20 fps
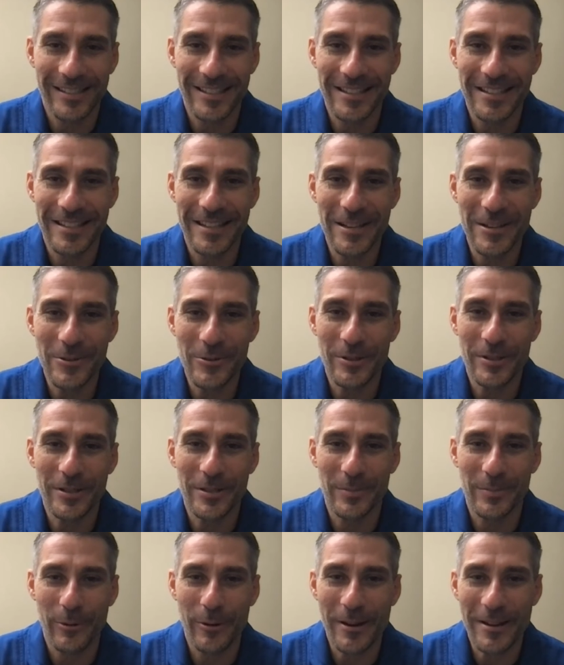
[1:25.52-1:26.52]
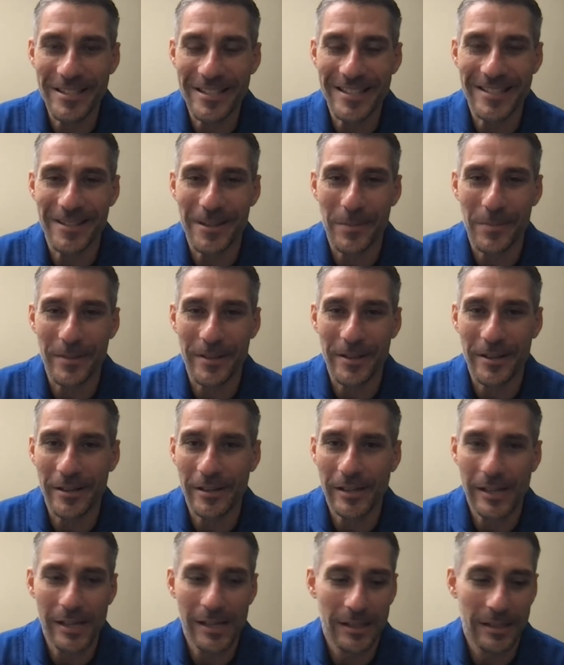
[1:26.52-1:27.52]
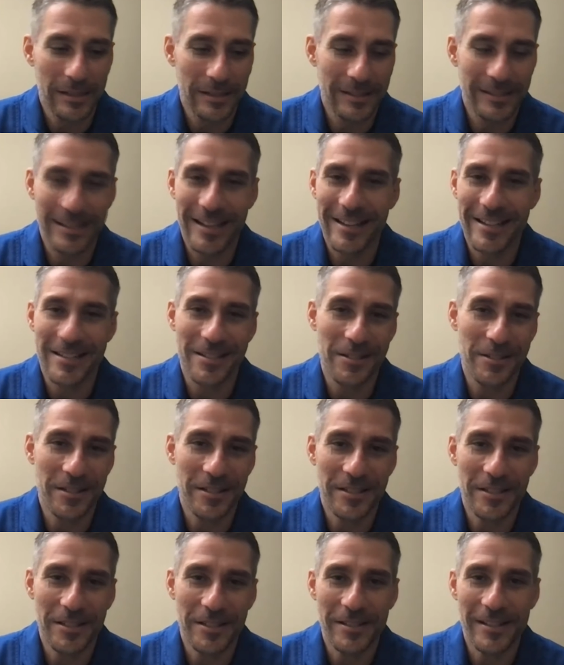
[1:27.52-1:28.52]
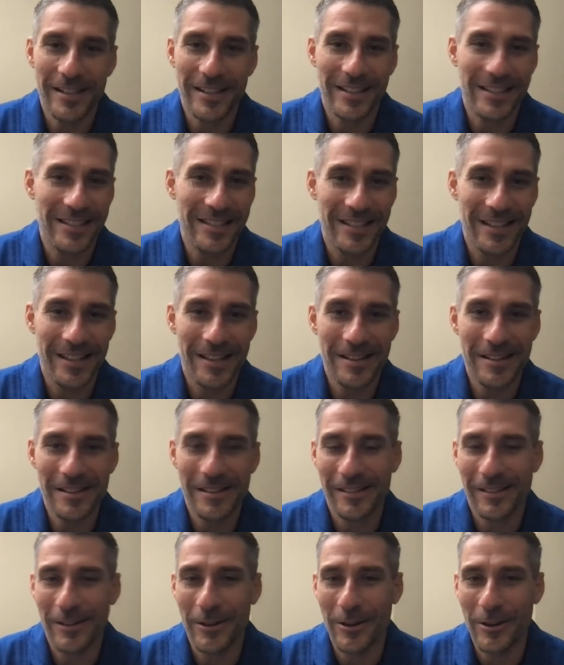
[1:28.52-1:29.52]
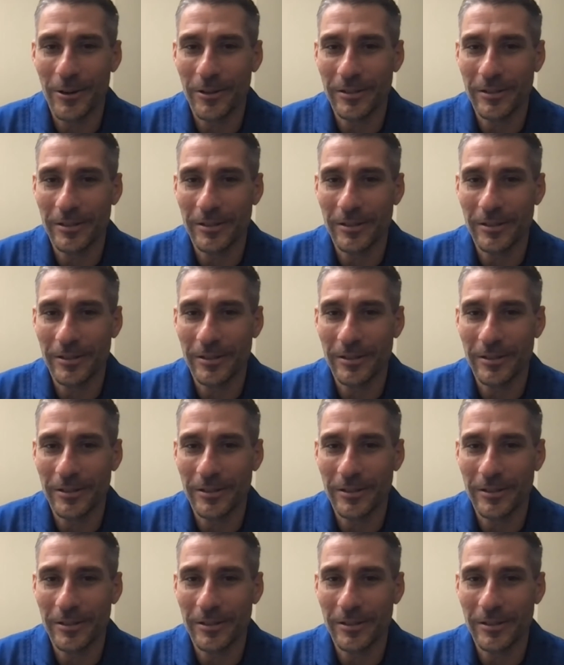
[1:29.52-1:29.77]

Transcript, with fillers: continuous presence up there, that is just going to extend our,